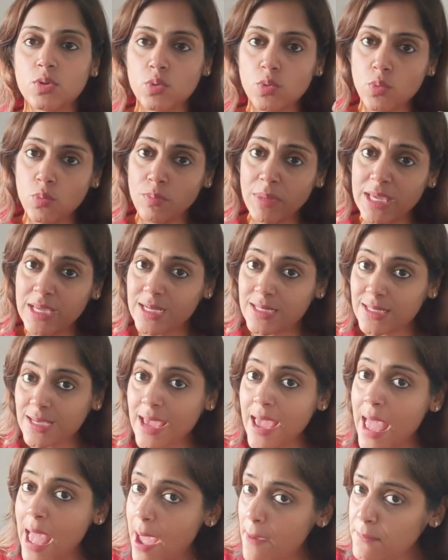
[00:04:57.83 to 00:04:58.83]
make it a
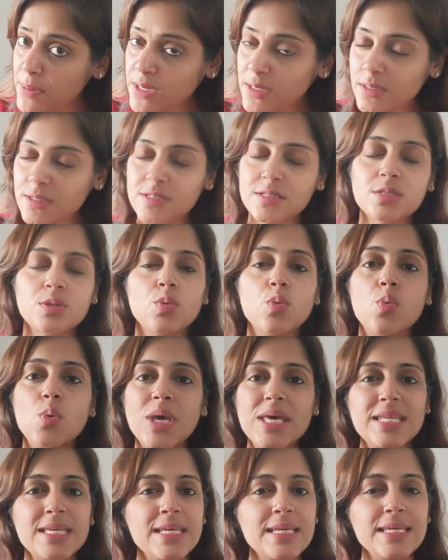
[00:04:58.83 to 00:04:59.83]
habit, it is a
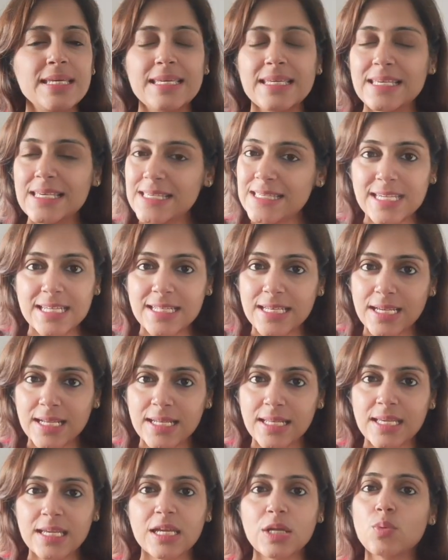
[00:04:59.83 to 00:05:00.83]
very easy
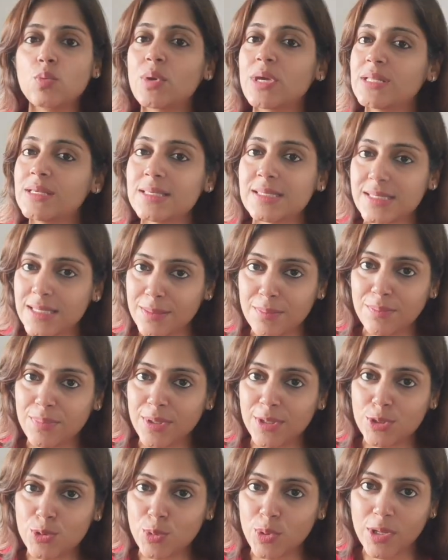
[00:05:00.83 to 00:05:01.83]
technique and very very simple
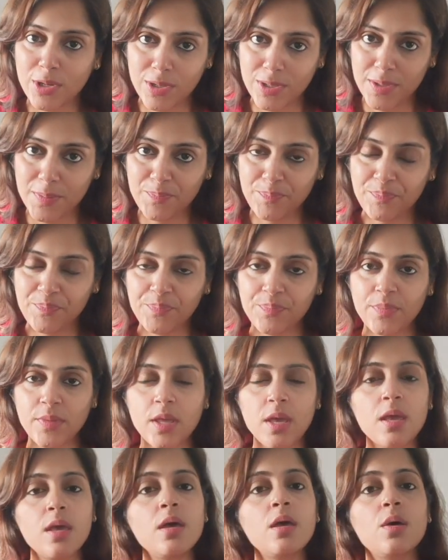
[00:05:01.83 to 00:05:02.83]
to
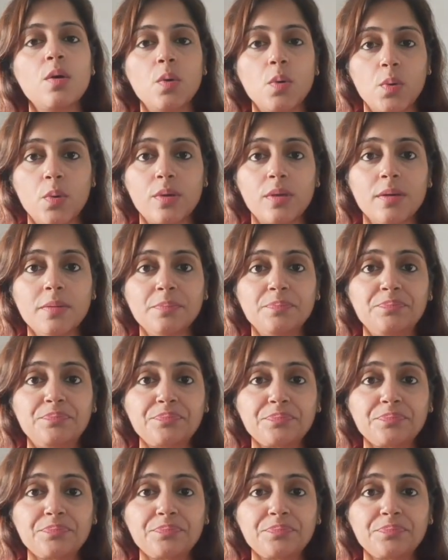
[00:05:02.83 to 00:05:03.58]
learn. Okay,